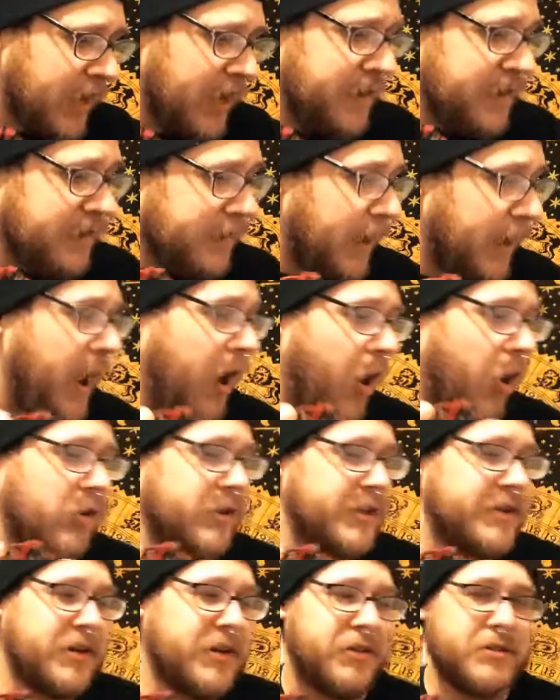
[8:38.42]
I, I,
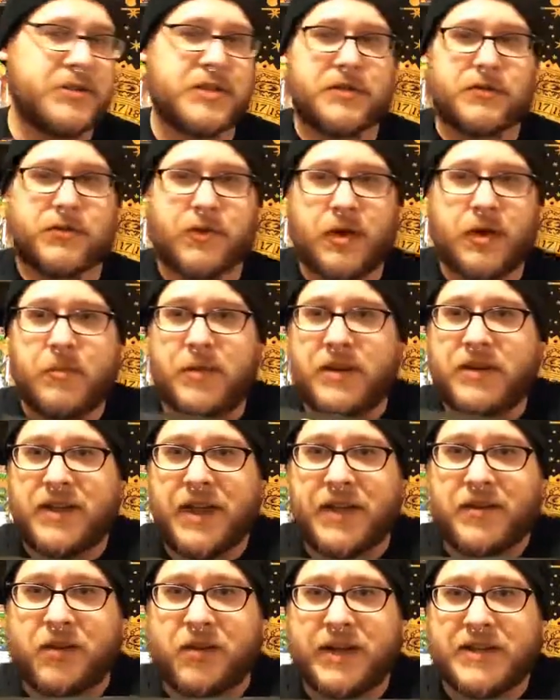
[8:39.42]
all I know is it's from
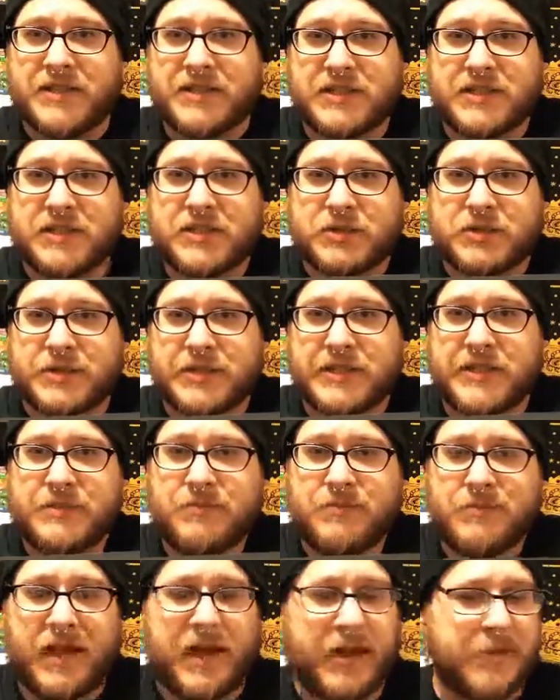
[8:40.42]
Dead Rising
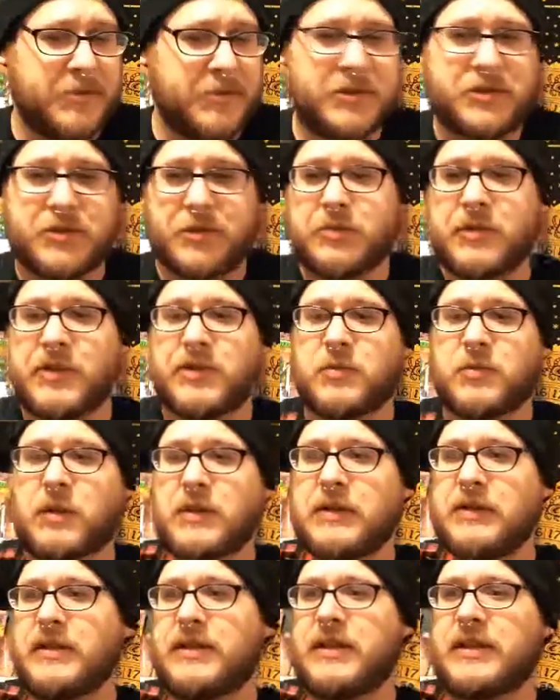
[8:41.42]
Three. I'm assuming it's
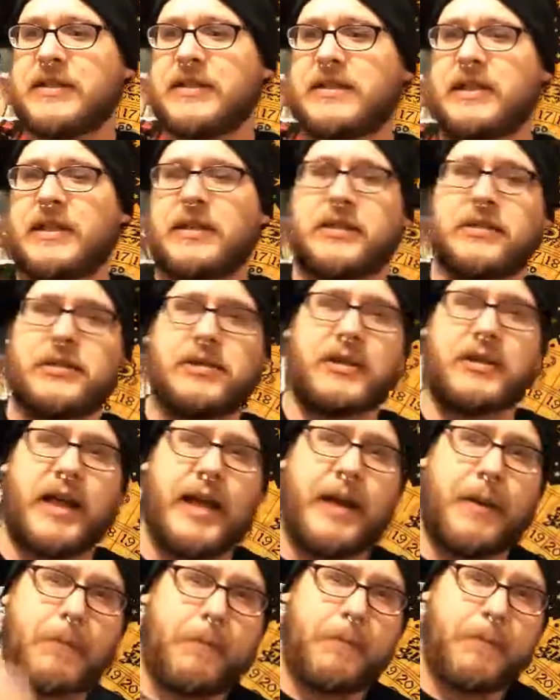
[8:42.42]
one of the things they use to
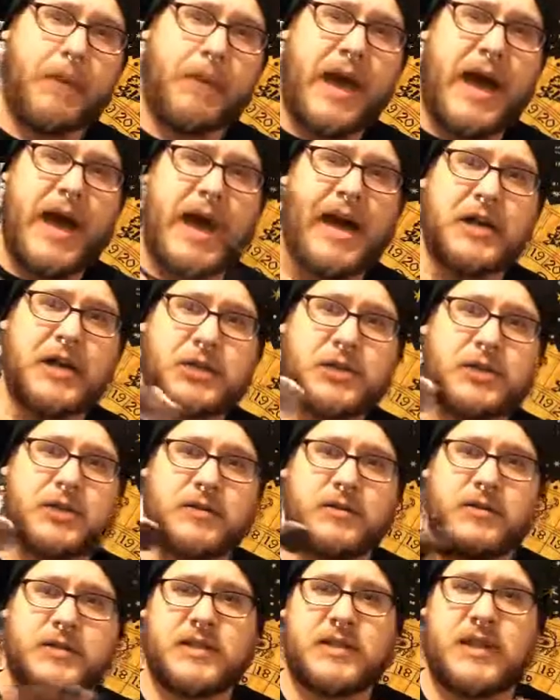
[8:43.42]
like bash
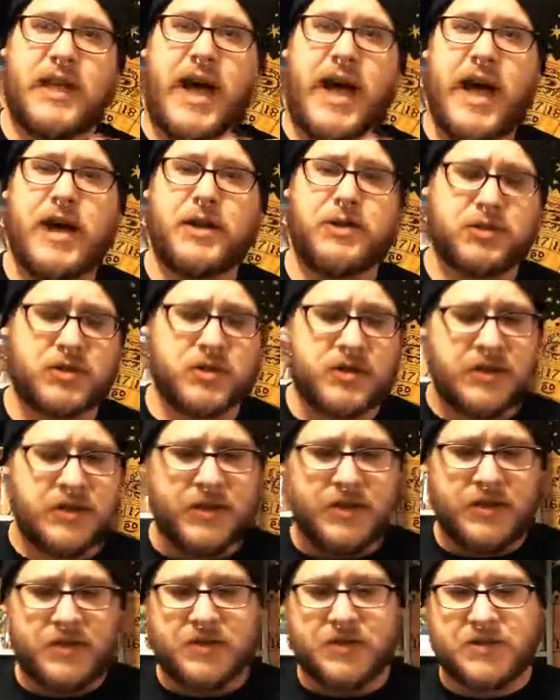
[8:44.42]
and slash
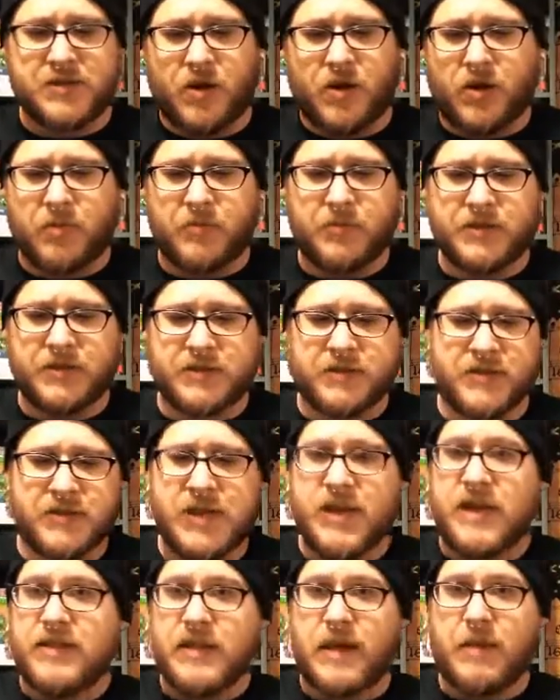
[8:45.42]
the zombies.
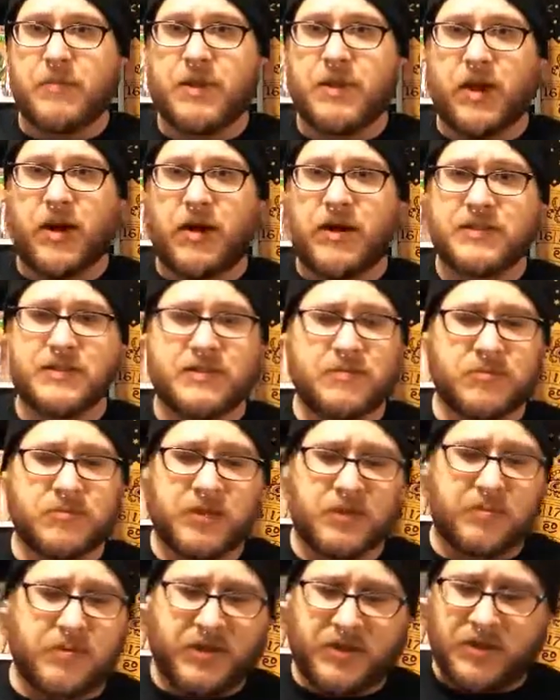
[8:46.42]
That'd be awesome.
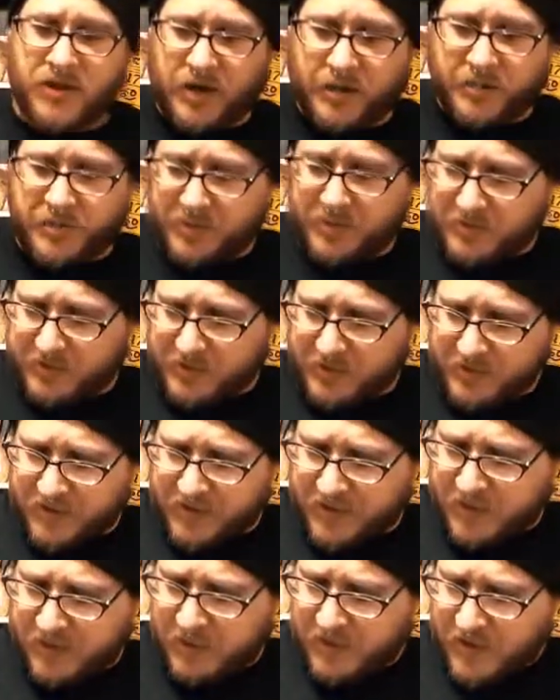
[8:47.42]
Leave me a comment
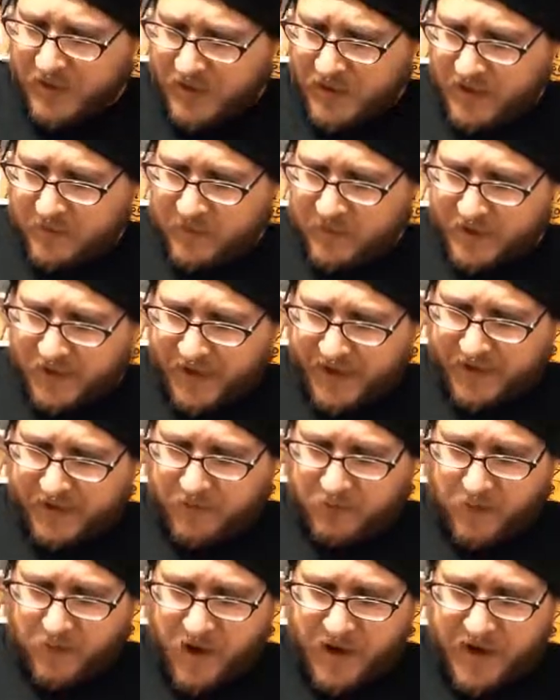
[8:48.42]
below and be
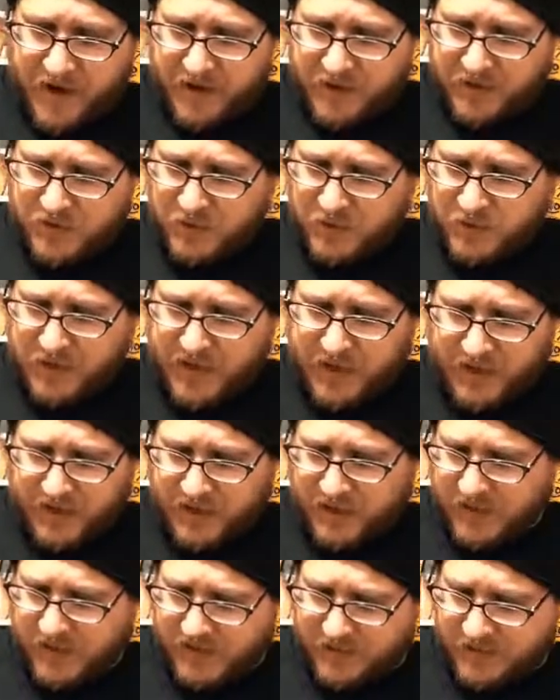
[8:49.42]
like, Ryan, you
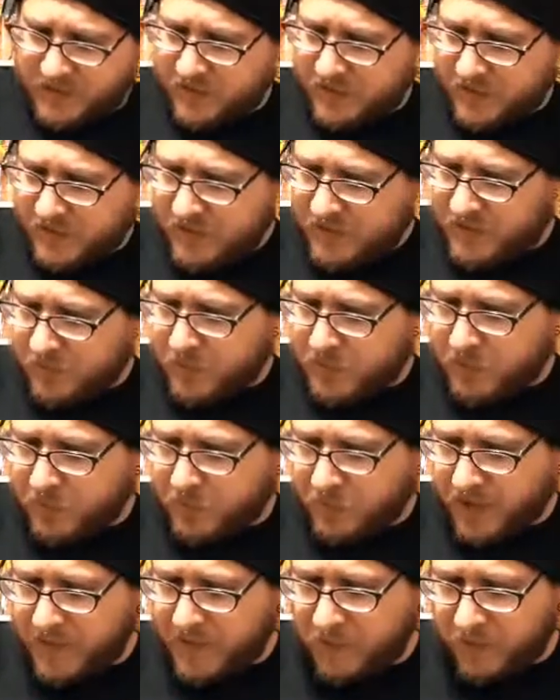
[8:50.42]
idiot. You
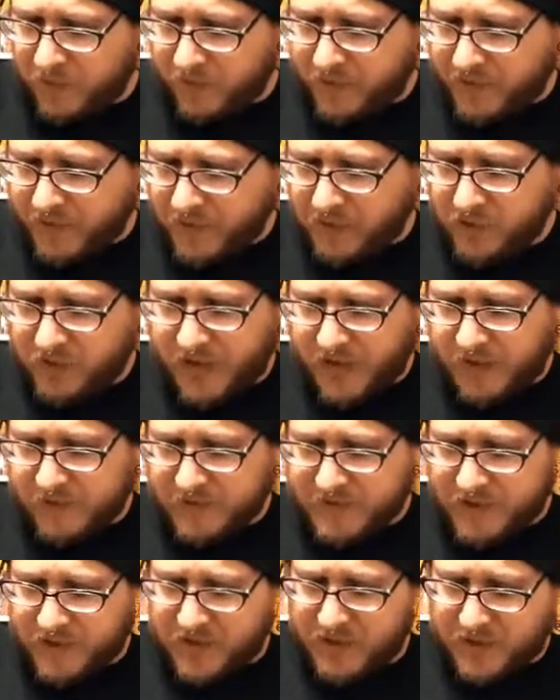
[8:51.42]
should play more video
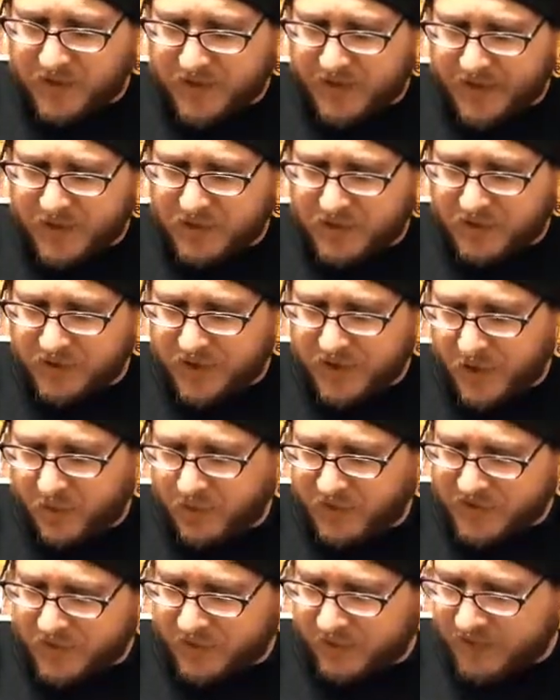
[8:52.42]
games, and then you might actually know
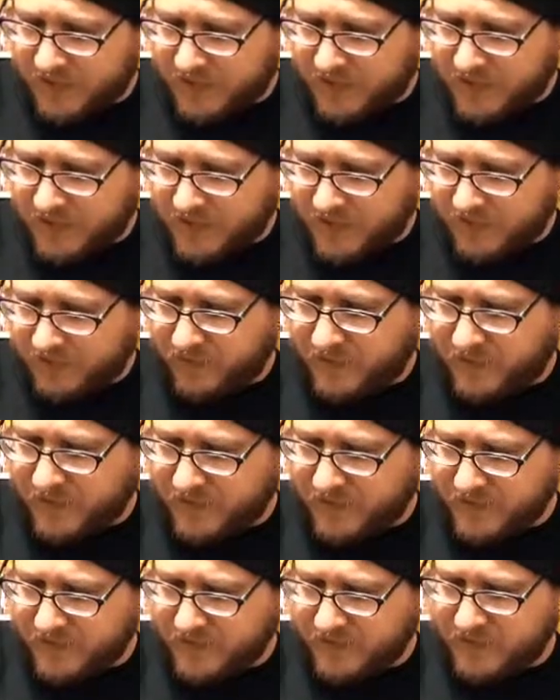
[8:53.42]
what some of this stuff
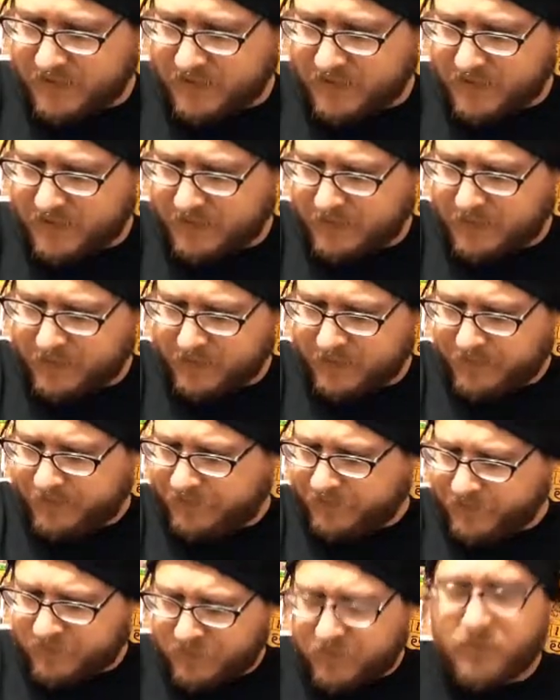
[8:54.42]
is.
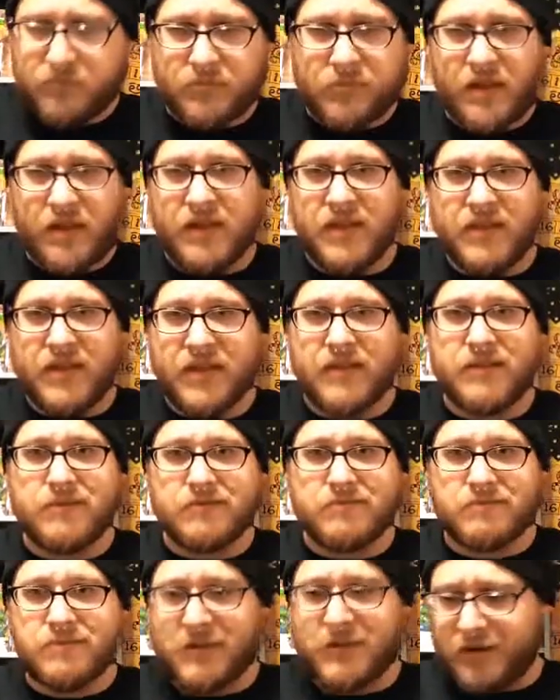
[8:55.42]
And
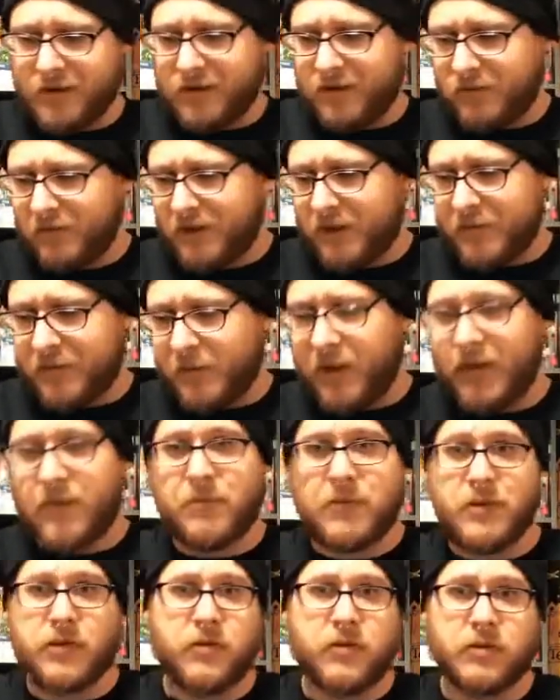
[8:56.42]
then, you know, I
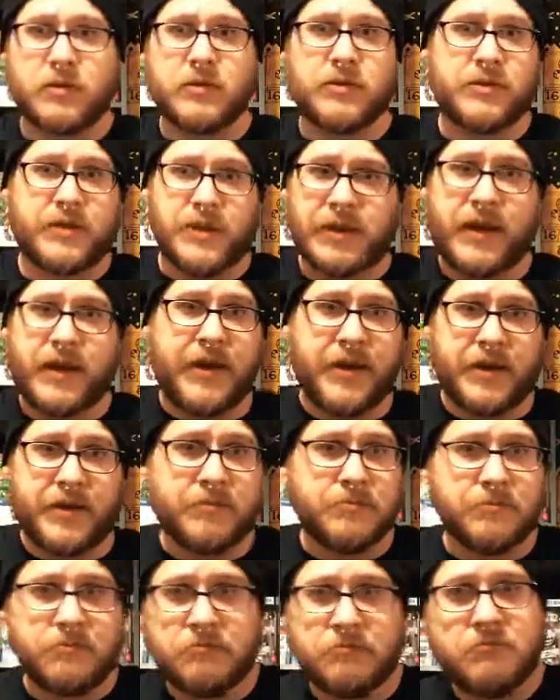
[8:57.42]
might be cooler than I
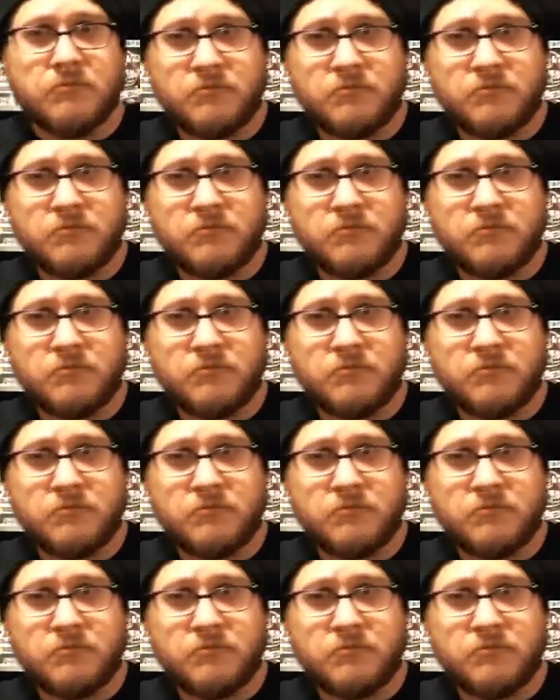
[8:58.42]
am.